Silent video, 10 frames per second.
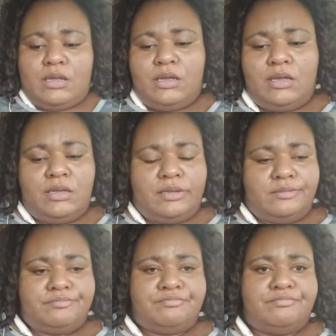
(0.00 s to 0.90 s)

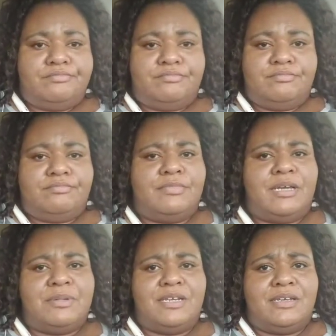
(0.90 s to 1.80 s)
Um, but
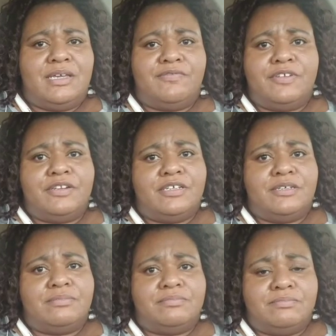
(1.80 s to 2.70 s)
I mean,
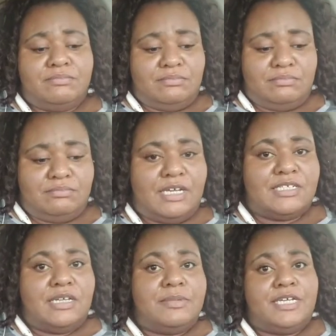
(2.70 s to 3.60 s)
definitely my
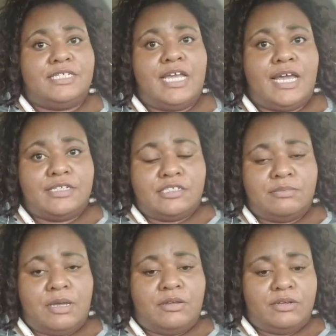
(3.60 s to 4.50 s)
stomach has gotten
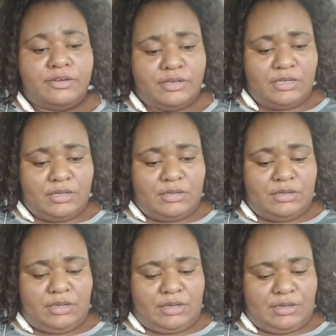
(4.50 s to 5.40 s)
smaller.
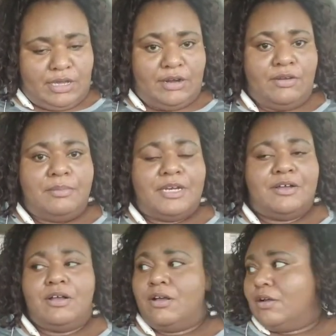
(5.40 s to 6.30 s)
Uh, I know I'm in a
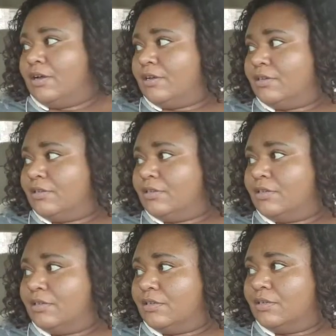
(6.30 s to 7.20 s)
car
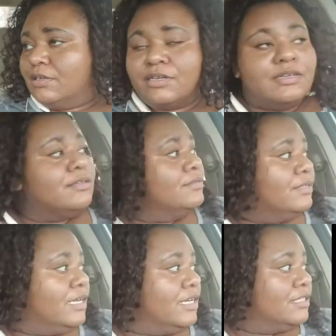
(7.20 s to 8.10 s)

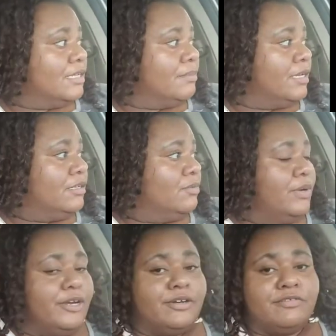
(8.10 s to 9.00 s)
and I guess I might look
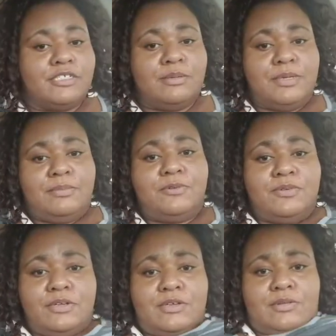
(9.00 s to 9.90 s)
weird to some people,
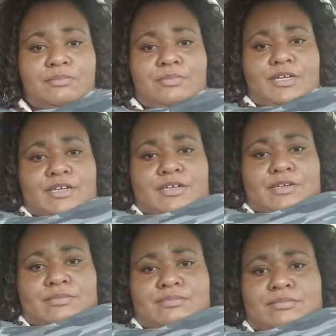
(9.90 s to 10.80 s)
but
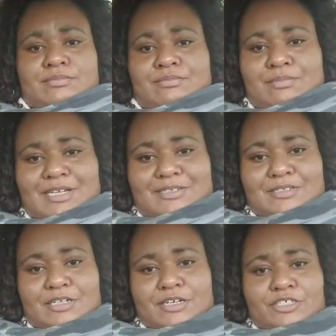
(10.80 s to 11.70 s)
um, my
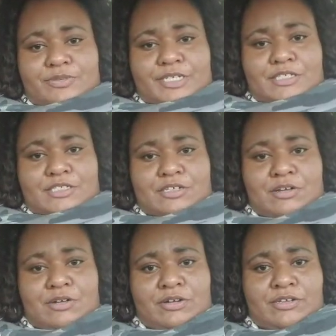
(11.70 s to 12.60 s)
surgery
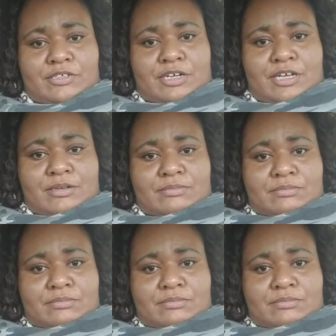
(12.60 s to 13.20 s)
scars like